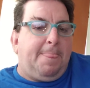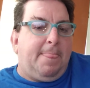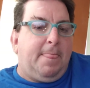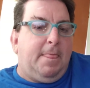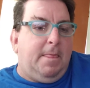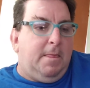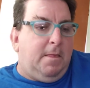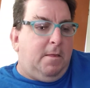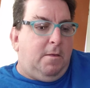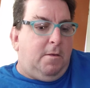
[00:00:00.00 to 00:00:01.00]

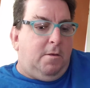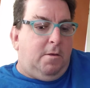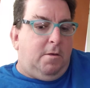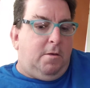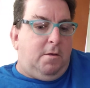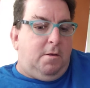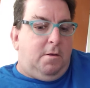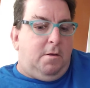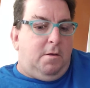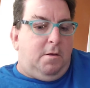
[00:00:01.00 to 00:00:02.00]

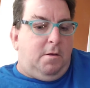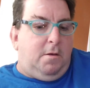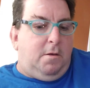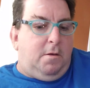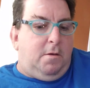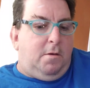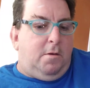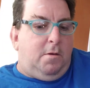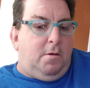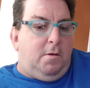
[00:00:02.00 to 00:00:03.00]

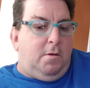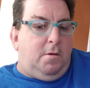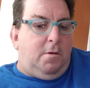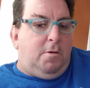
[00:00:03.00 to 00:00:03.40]
Nobody speaks.